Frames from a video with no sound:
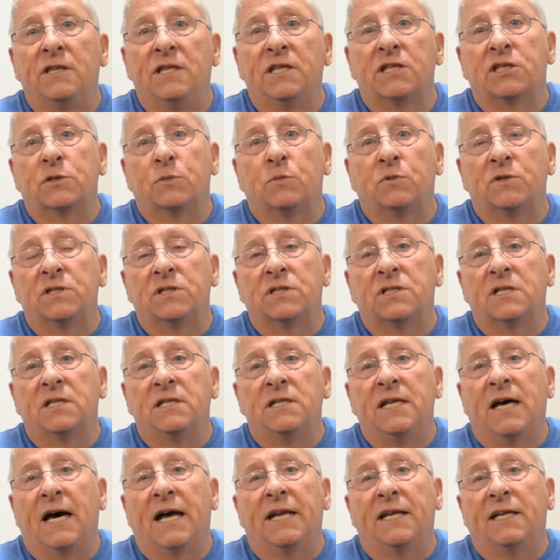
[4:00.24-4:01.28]
this was
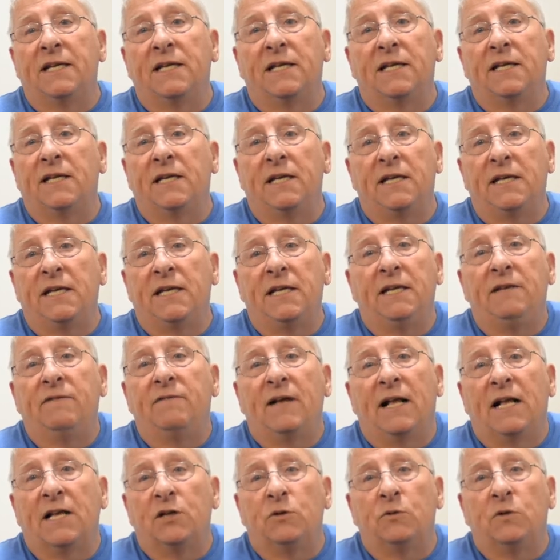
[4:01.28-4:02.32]
not any
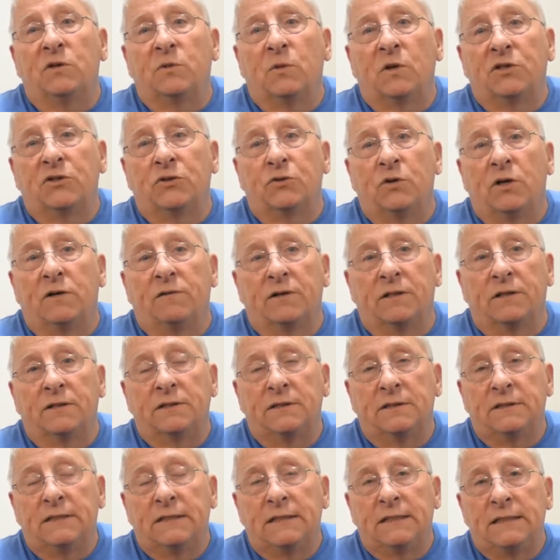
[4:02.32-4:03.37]
value whatsoever.
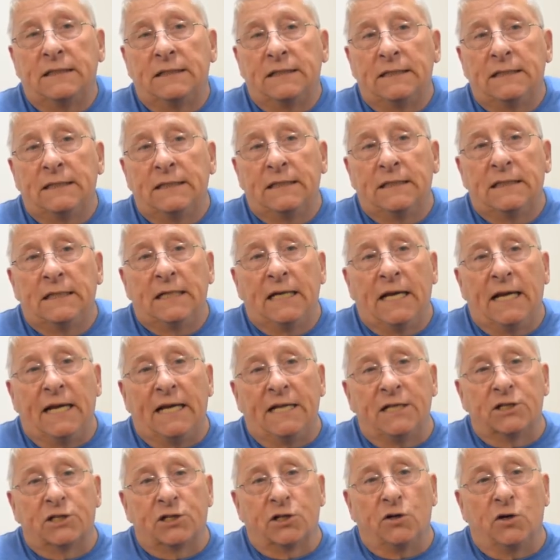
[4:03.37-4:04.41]

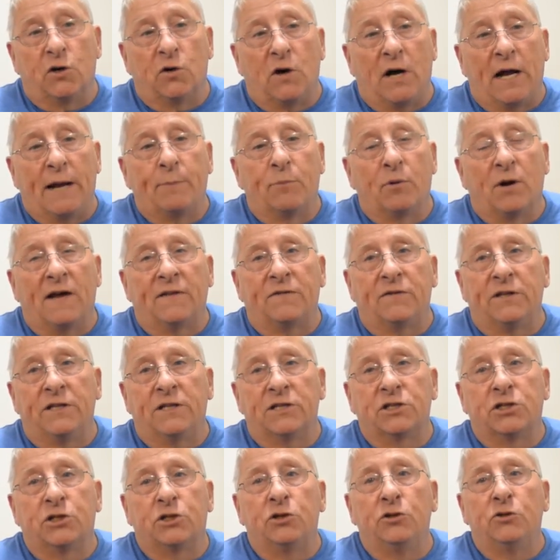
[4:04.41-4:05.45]
And so I brought
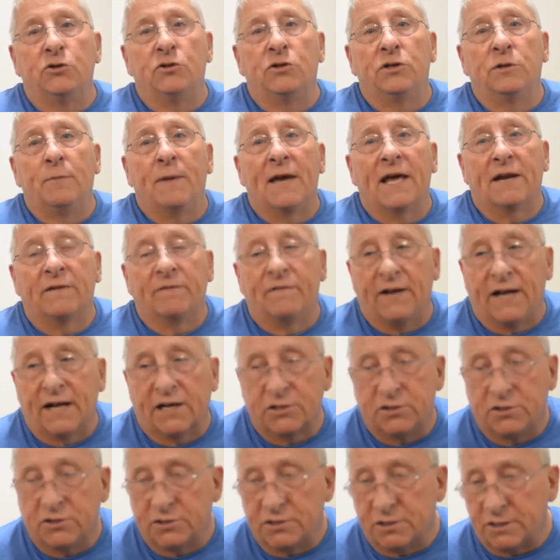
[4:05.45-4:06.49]
this to the
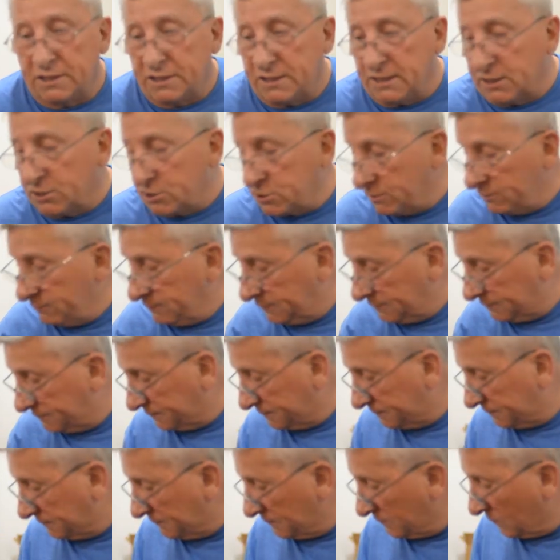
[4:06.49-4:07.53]
manufacturer's attention, and
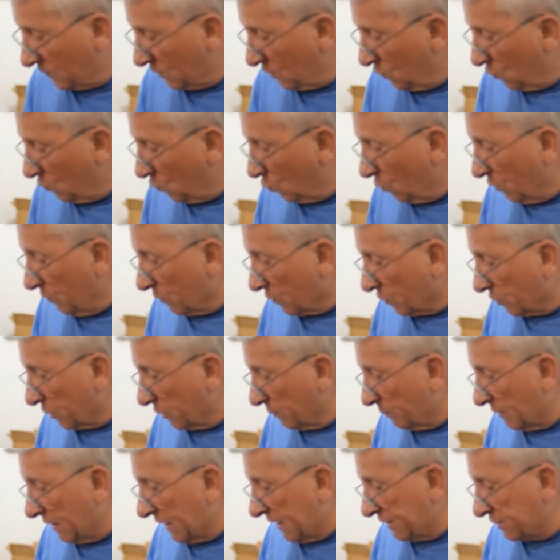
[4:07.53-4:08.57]
we were going
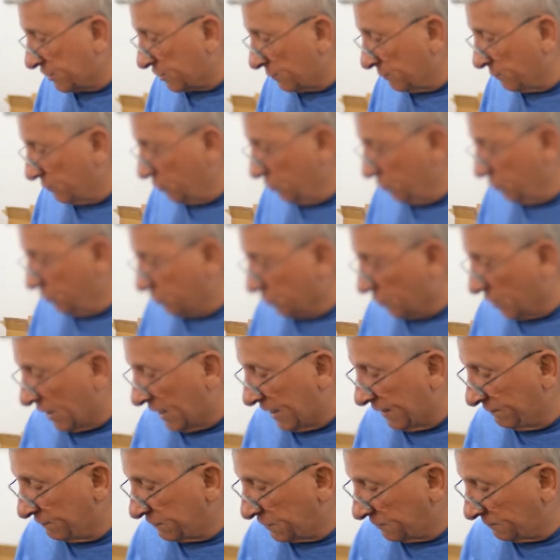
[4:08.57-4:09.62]
to buy some new
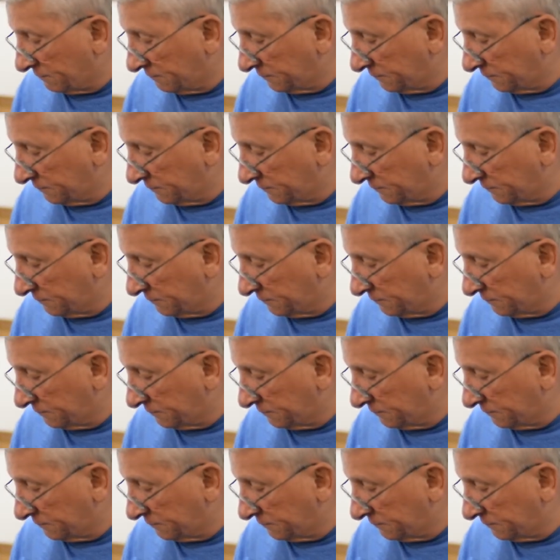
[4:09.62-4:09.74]
drives